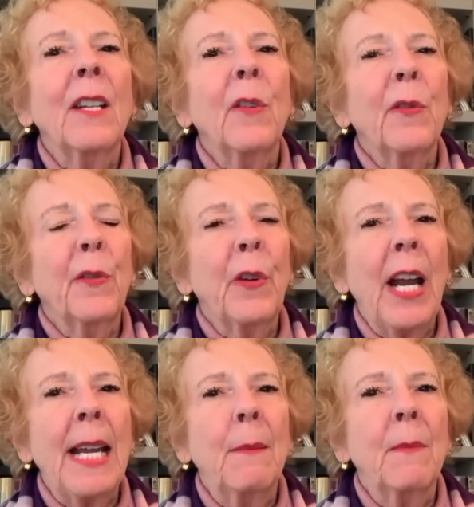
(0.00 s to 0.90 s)

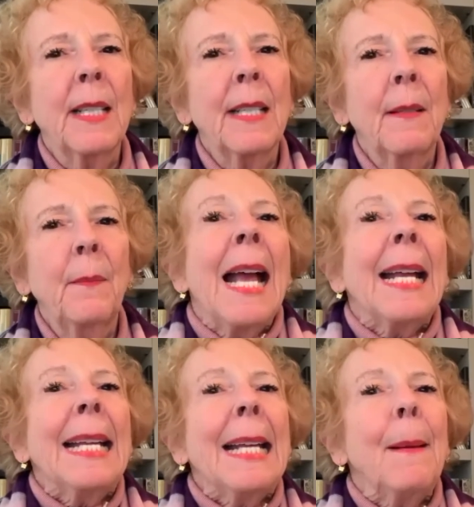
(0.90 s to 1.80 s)
framed.
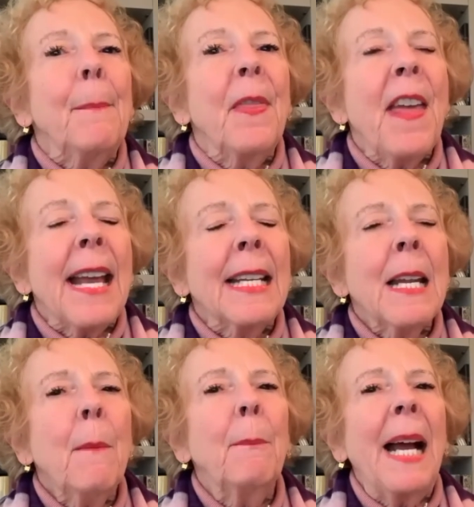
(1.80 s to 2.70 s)

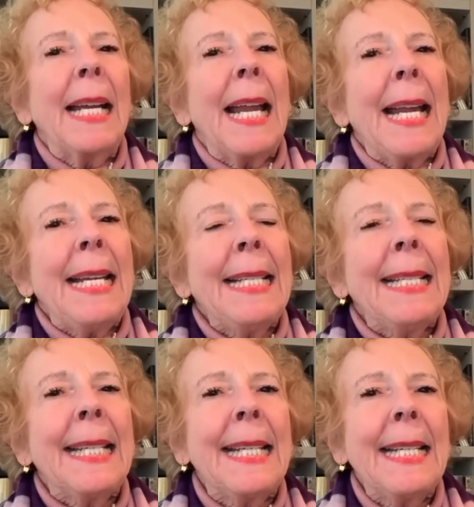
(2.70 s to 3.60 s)
Then by
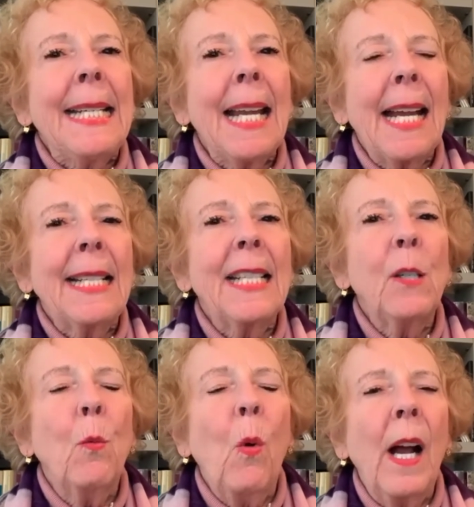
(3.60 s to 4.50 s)

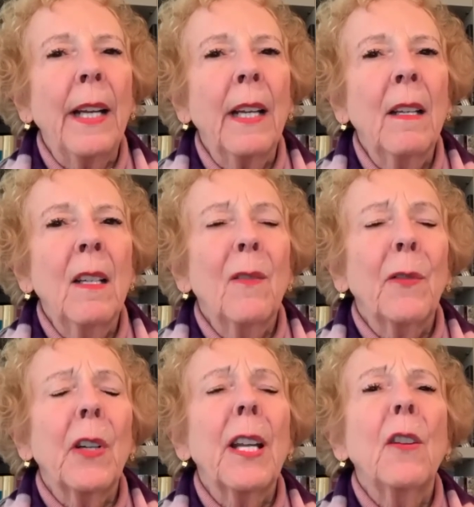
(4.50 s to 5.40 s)
1891,
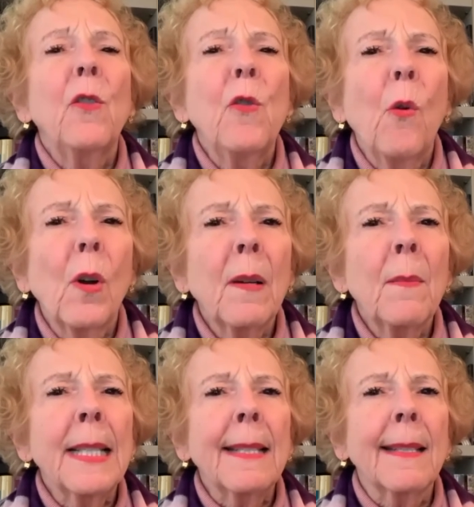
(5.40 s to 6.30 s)
for an
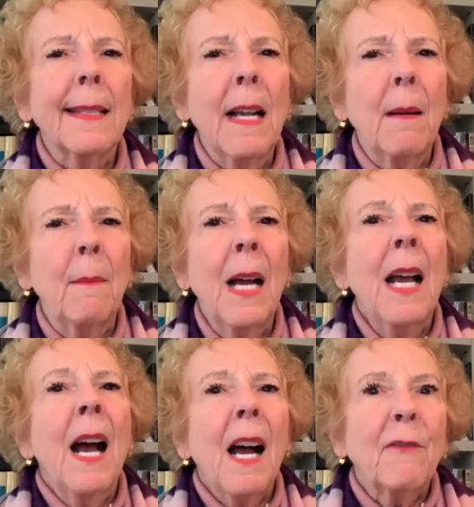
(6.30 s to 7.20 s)
enormous sum
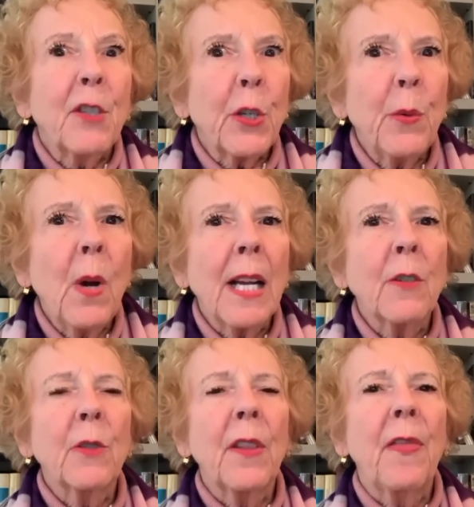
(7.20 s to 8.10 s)
of
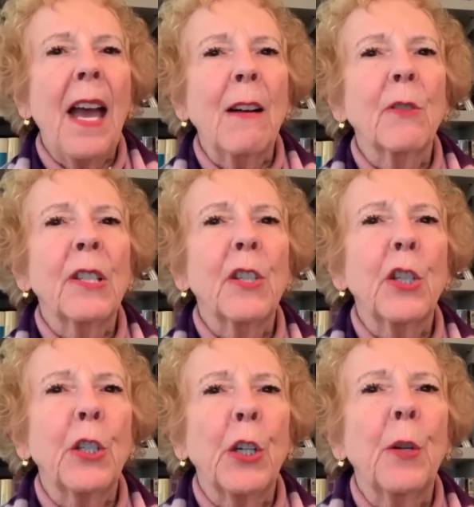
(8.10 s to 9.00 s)
200,000
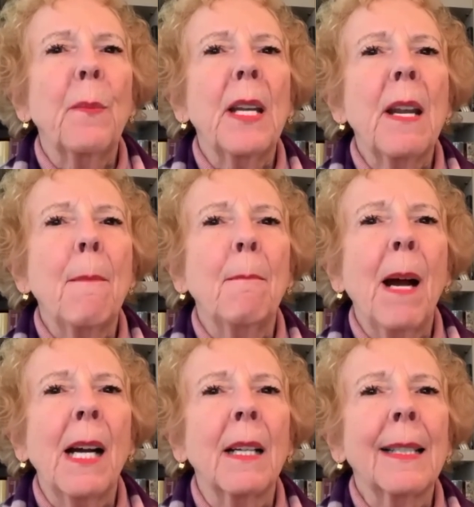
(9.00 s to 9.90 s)
German
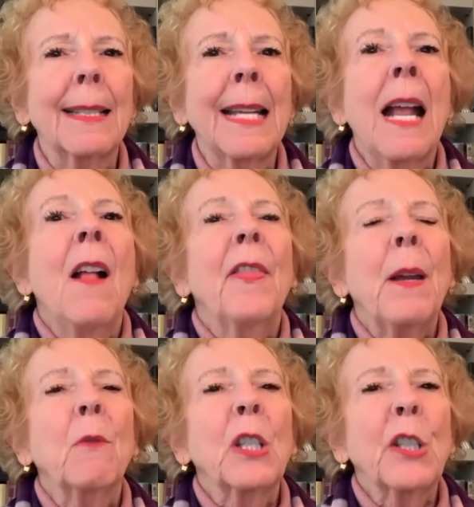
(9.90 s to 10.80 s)
marks.
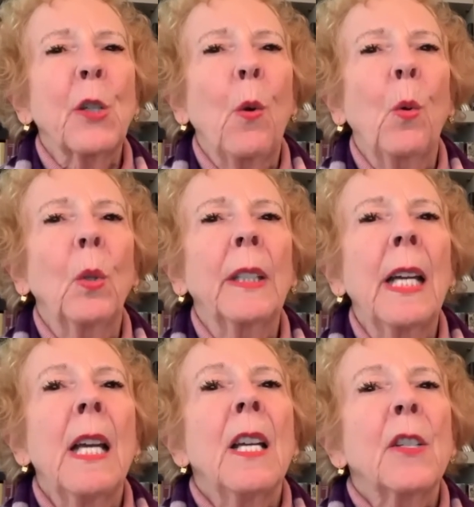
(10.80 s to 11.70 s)
They were sold
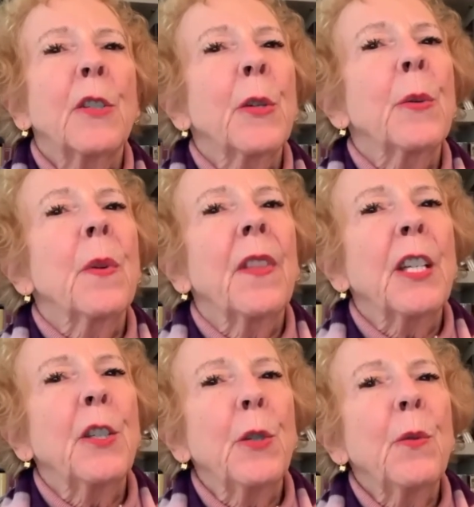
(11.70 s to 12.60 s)
to the
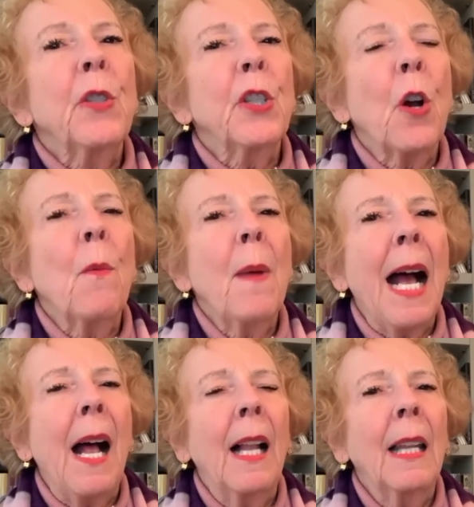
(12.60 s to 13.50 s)
Duc
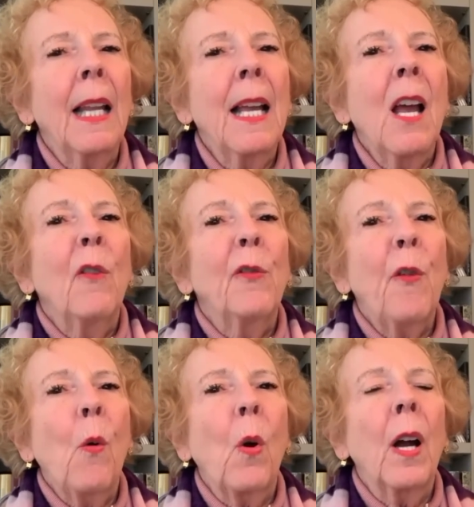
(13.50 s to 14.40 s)
d'Aumale
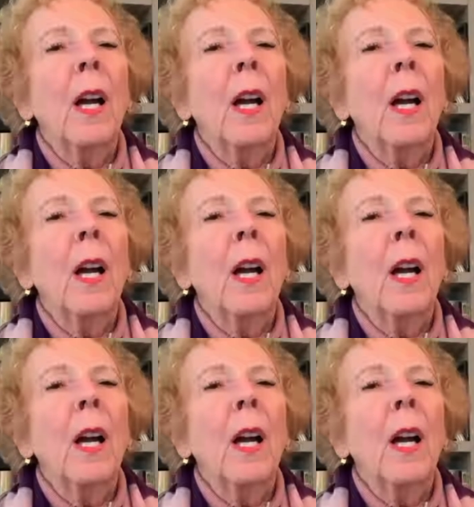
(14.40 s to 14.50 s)
for